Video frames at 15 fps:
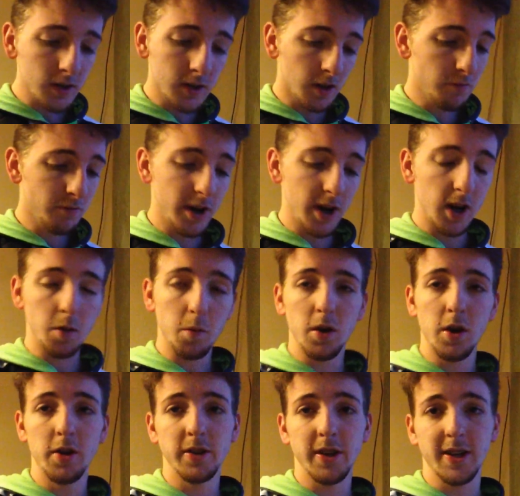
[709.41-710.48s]
They really
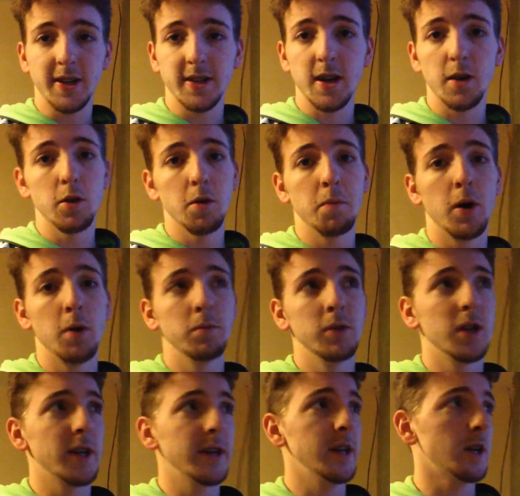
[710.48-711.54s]
weren't. You can tell the bottom of
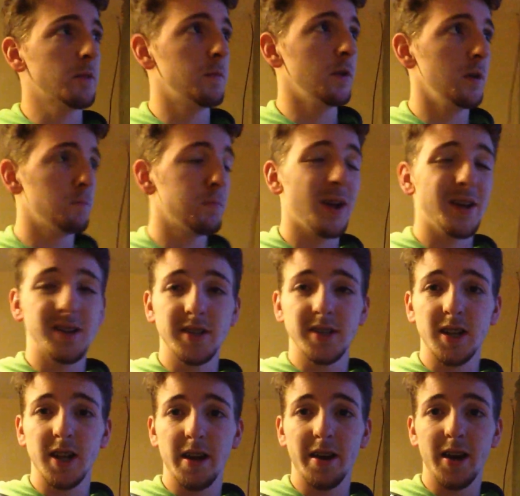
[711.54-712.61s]
the league, but played
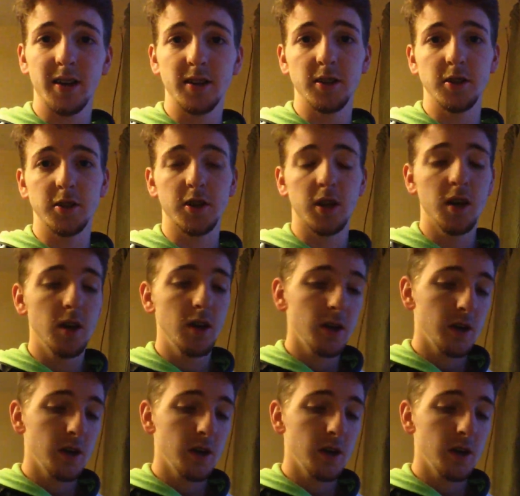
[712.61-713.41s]
into their hands.